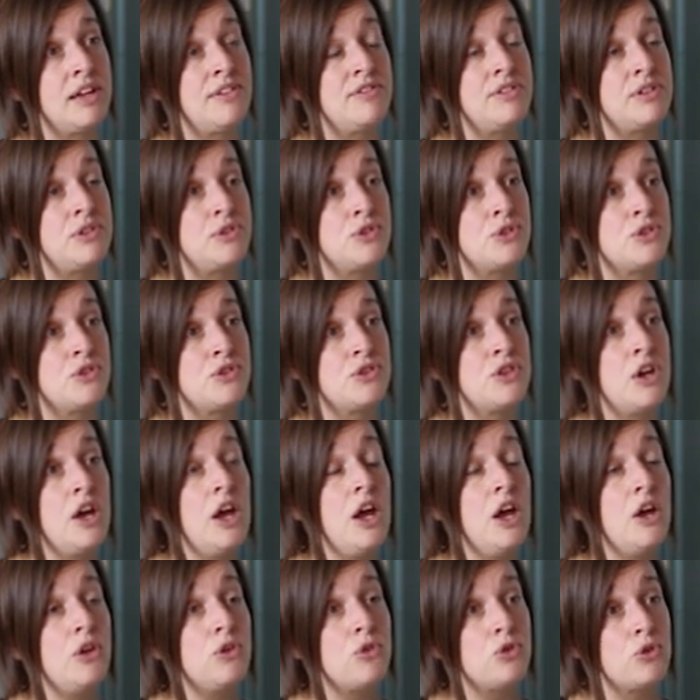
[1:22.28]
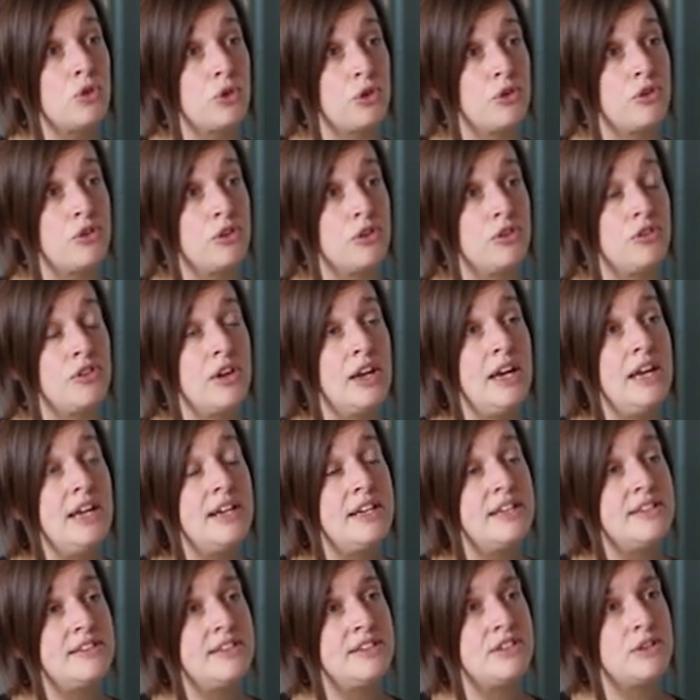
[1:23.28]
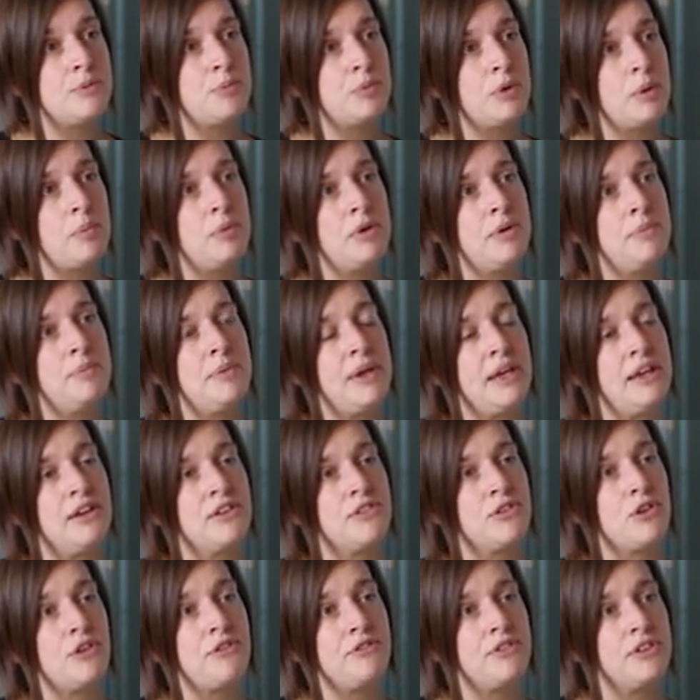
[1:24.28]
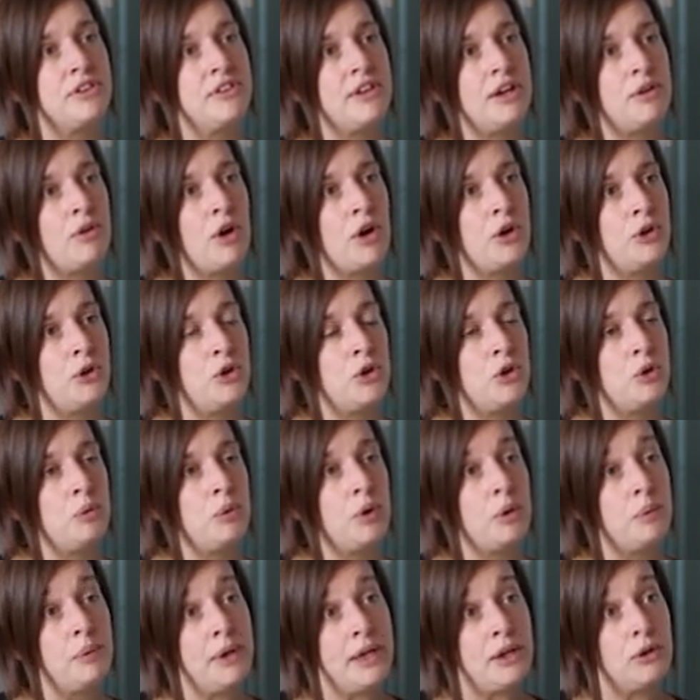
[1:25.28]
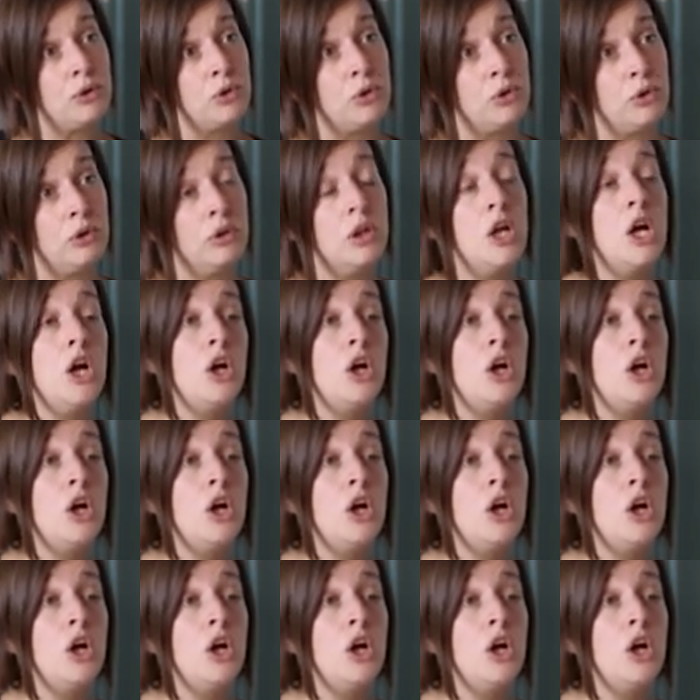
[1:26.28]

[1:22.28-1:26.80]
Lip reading: evidence sources. This is a problem because often there are no what we call